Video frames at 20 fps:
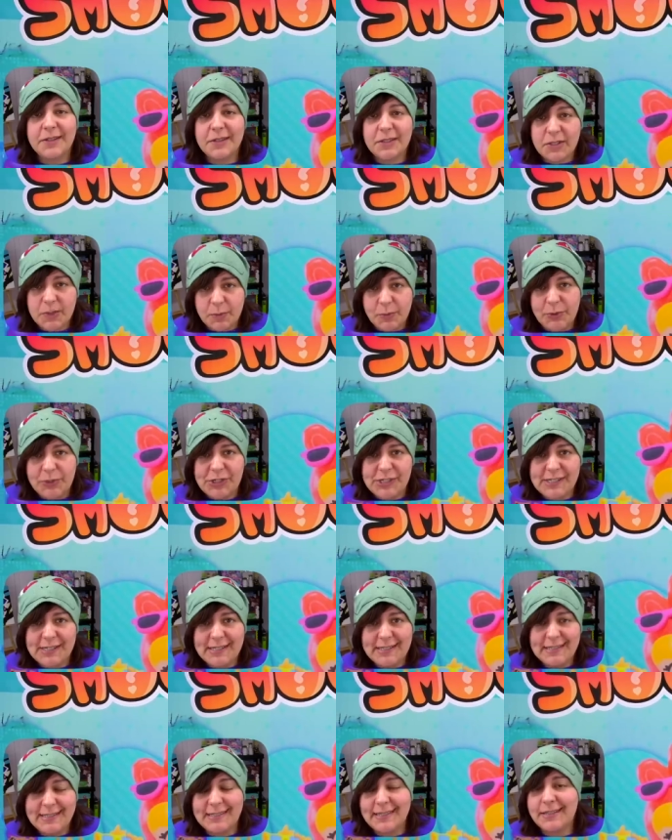
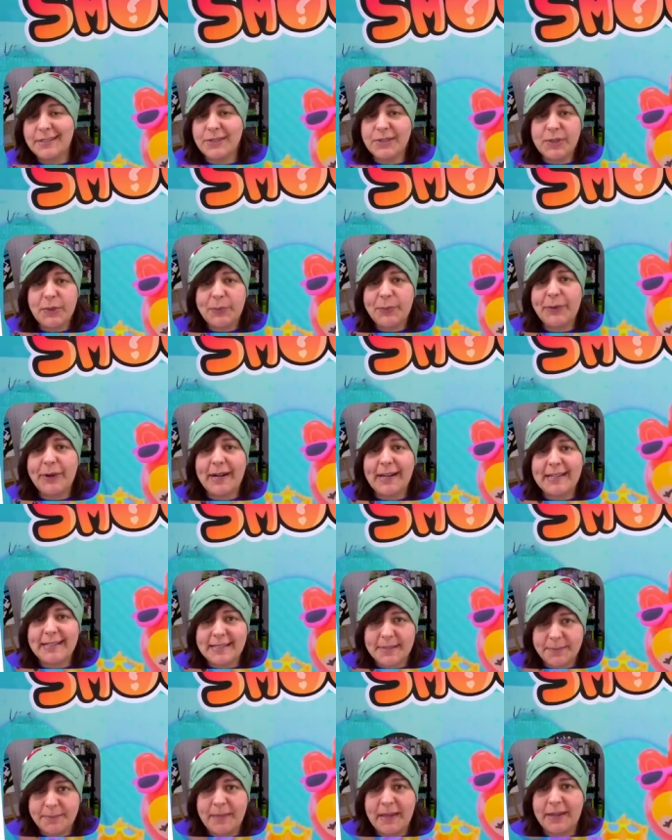Smooshins
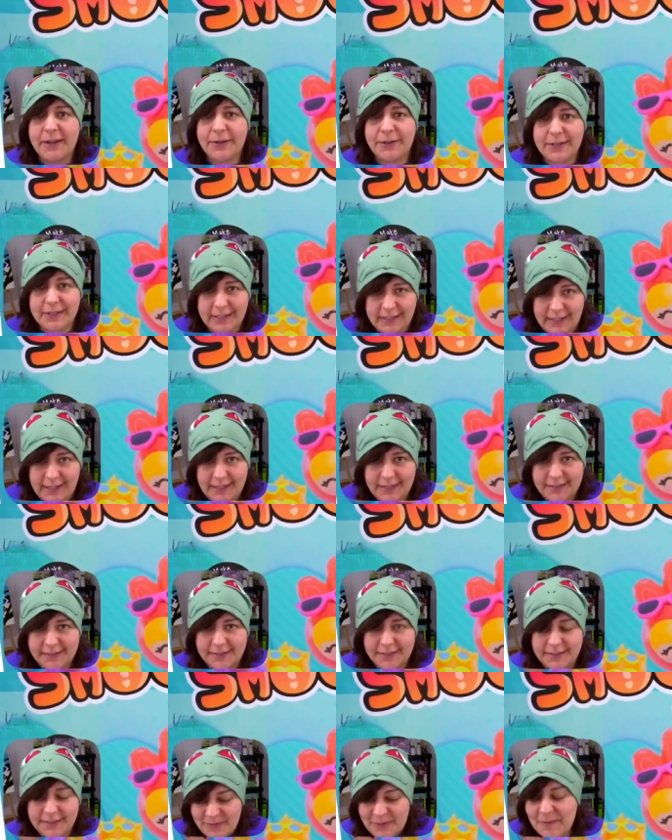Surprise Maker
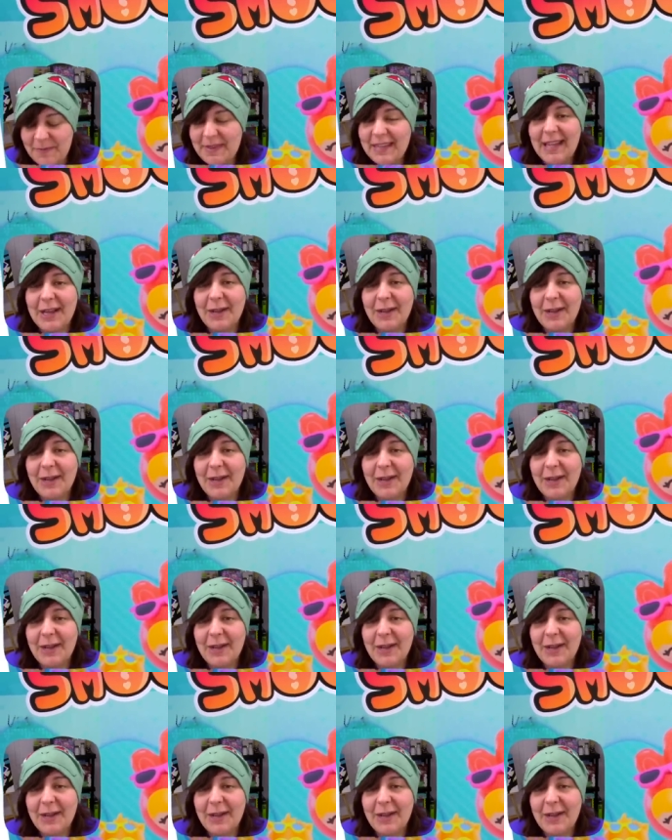Kit. From the